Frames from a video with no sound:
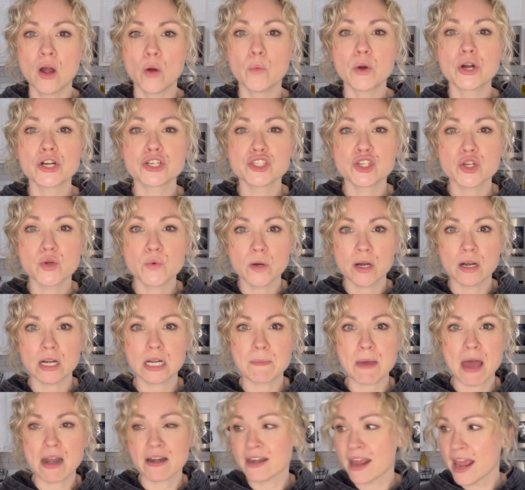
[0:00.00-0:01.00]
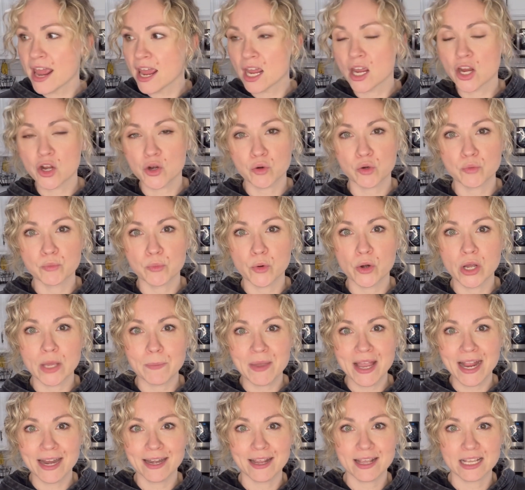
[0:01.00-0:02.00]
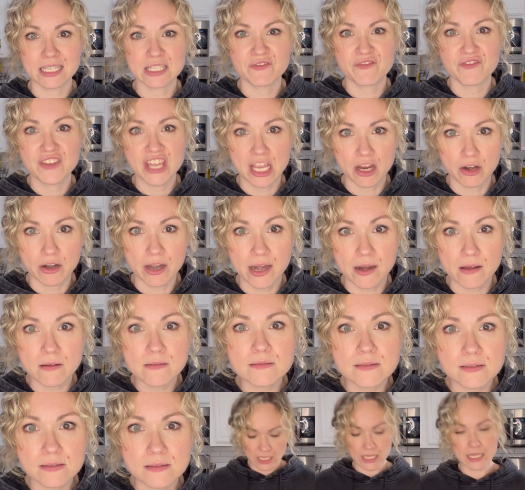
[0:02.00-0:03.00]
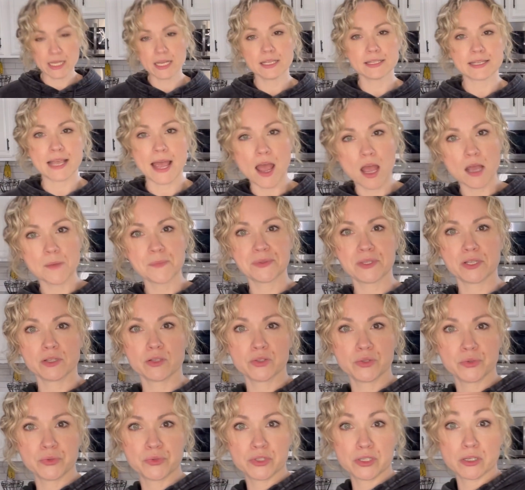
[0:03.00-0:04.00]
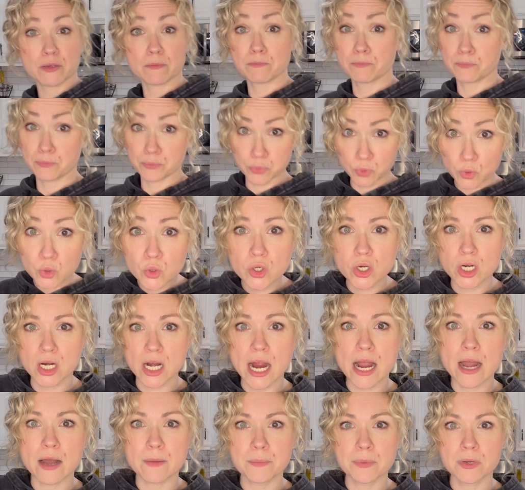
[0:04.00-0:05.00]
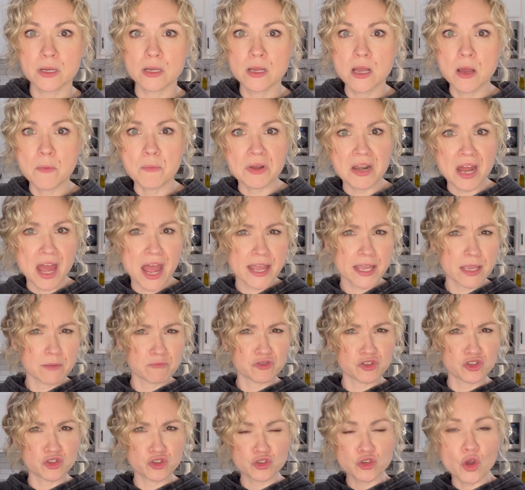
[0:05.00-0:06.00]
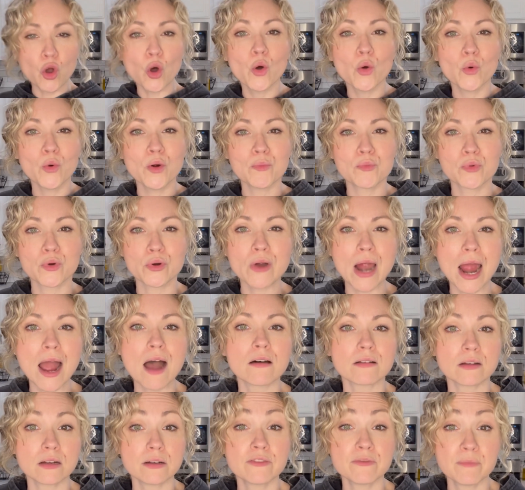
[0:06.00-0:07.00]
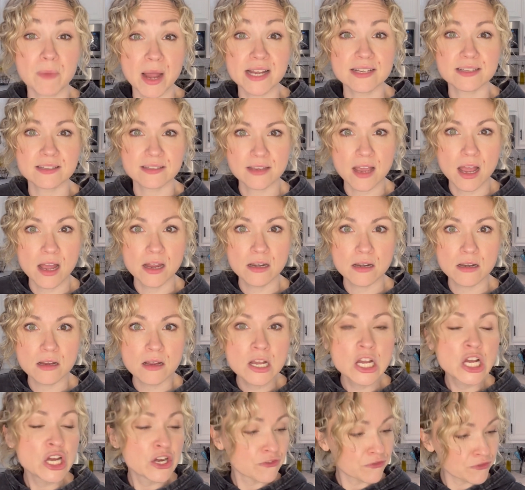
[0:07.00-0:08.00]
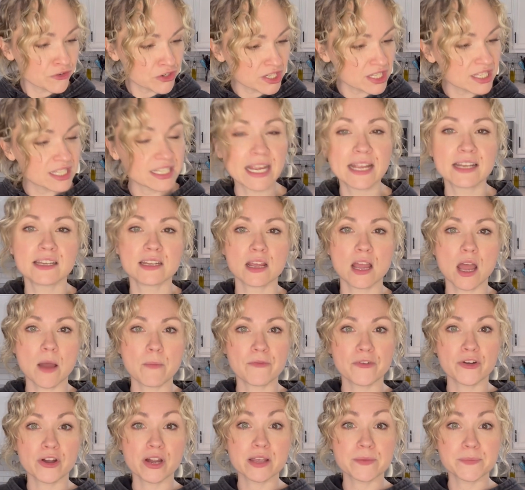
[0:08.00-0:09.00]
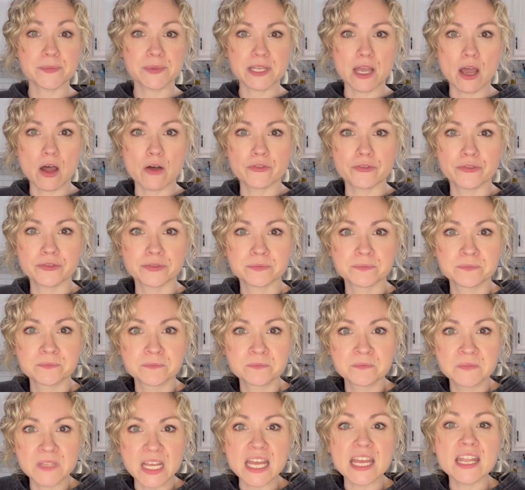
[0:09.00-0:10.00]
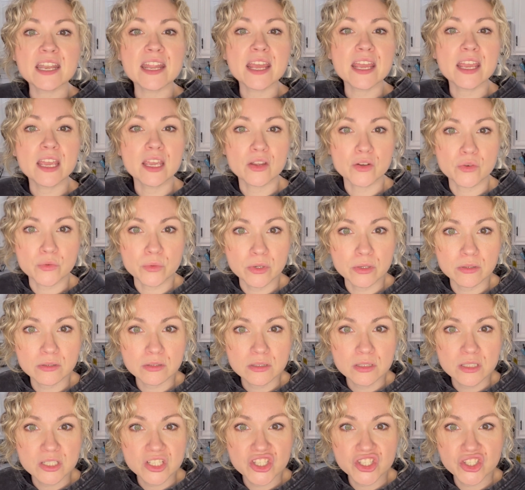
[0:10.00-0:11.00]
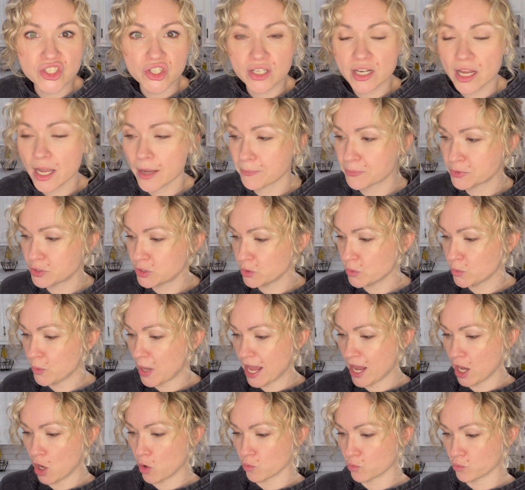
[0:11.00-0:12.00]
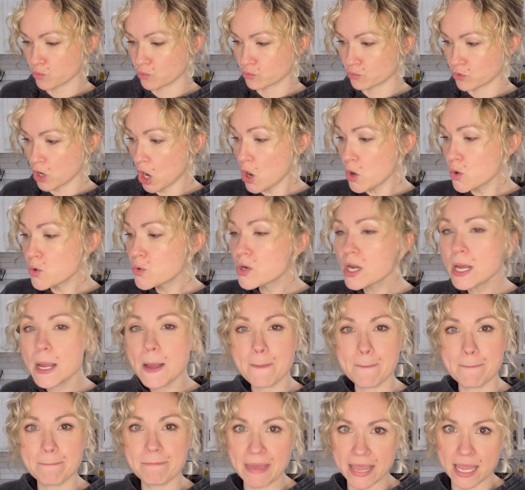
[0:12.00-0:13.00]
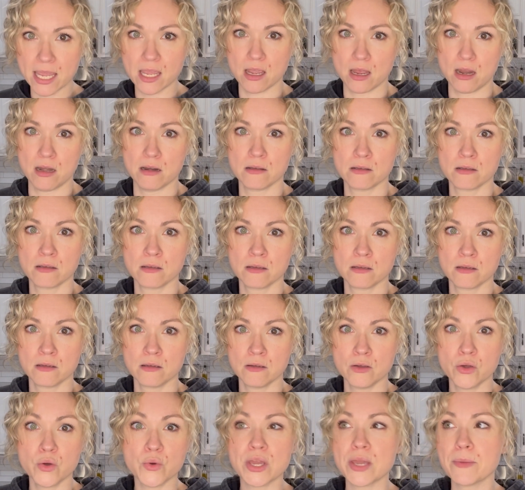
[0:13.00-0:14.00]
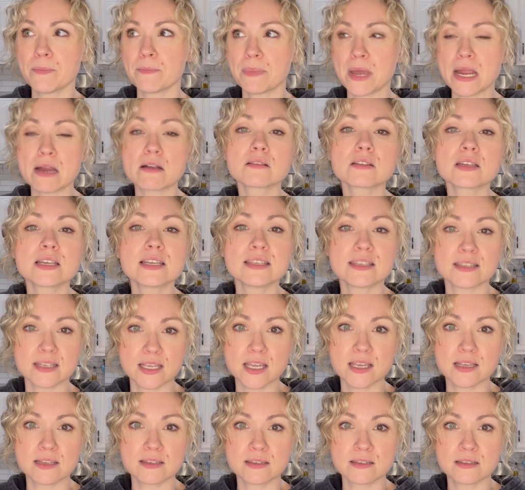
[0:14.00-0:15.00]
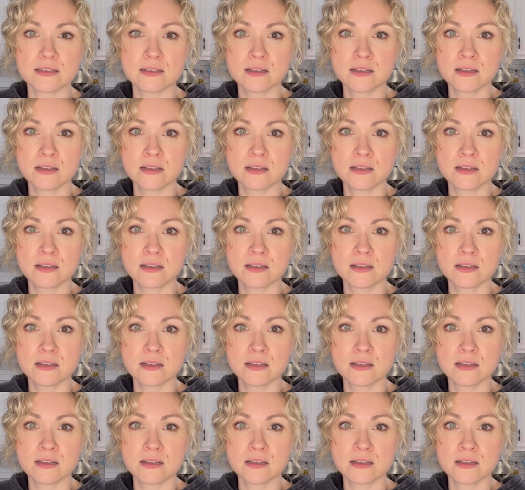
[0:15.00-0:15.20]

we're too worried about an eight year old boy painting his fingernails. It is absolute bullcrap, but I am so proud of my son for standing up for himself. An eight year old stood up to a grown man who he barely sees